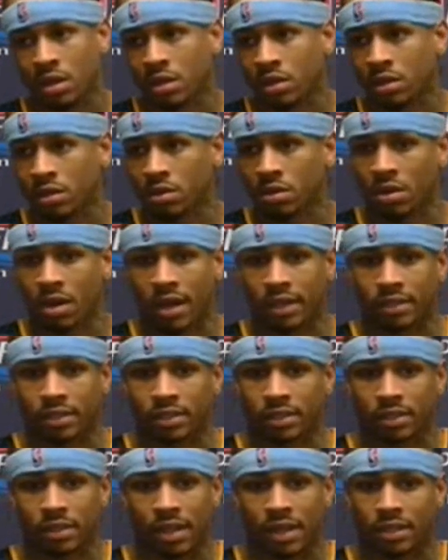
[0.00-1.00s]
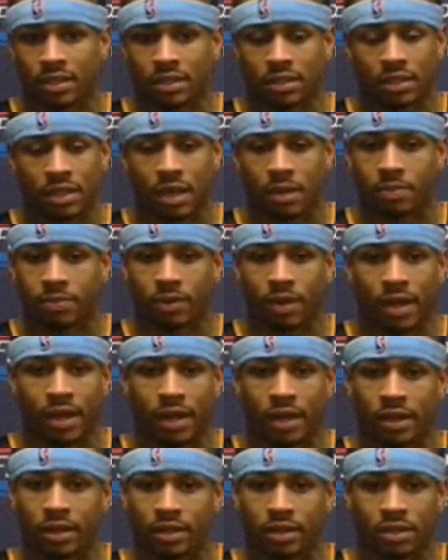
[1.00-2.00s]
you know, I just I just kept
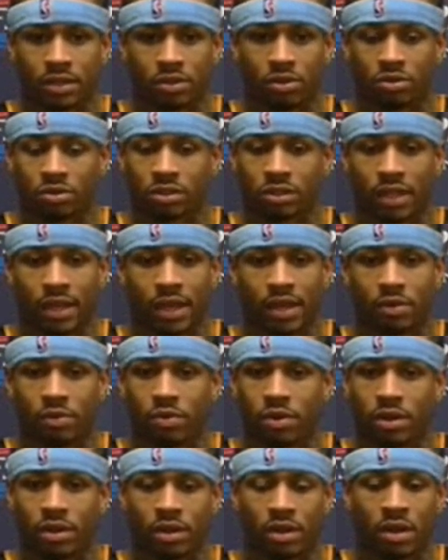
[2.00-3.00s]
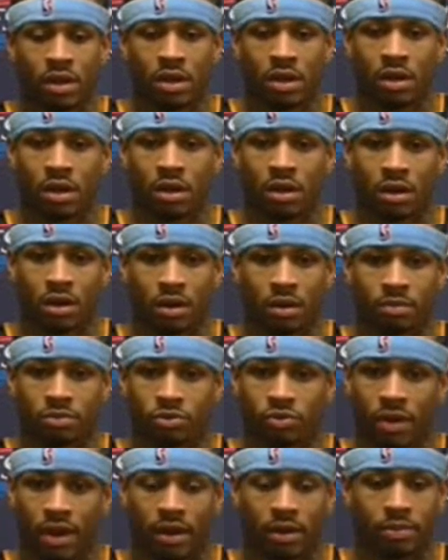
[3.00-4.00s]
playing. You know, stayed with um,
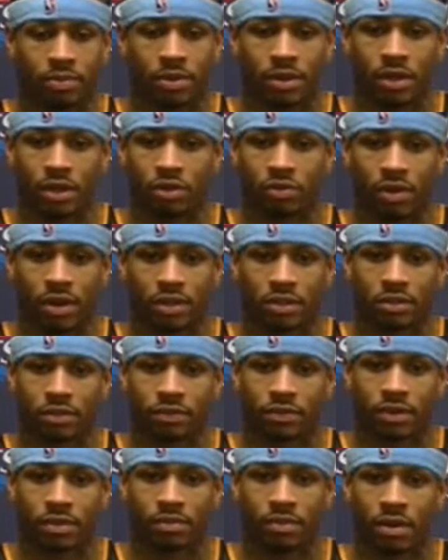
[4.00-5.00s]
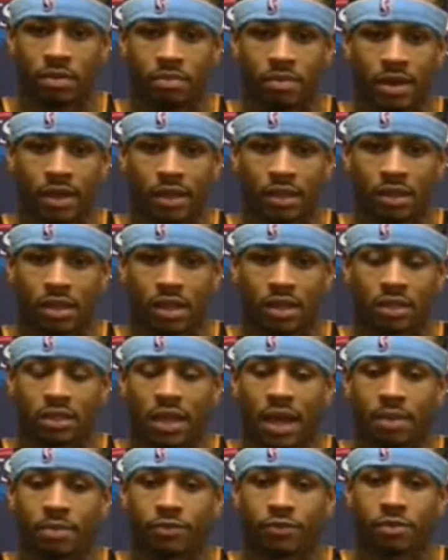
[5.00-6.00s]
trying to be aggressive and, and, making things
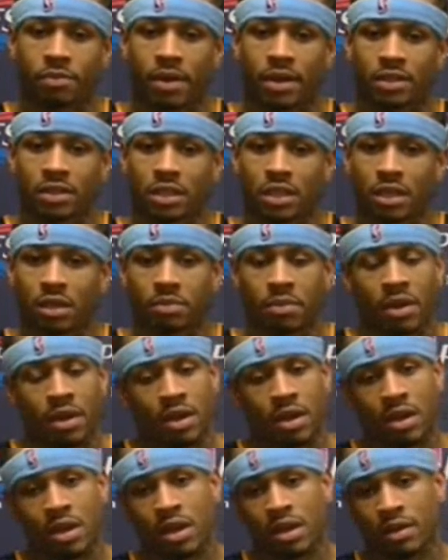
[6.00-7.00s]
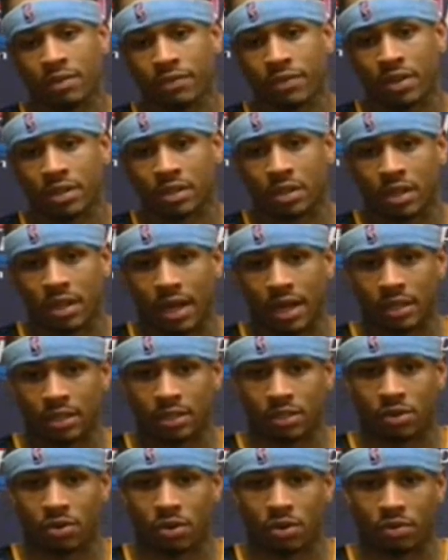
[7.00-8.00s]
happen for my team. And eventually, I
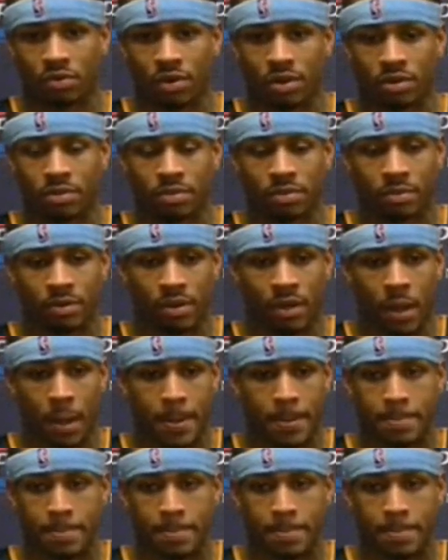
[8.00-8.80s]
just caught a rhythm. What you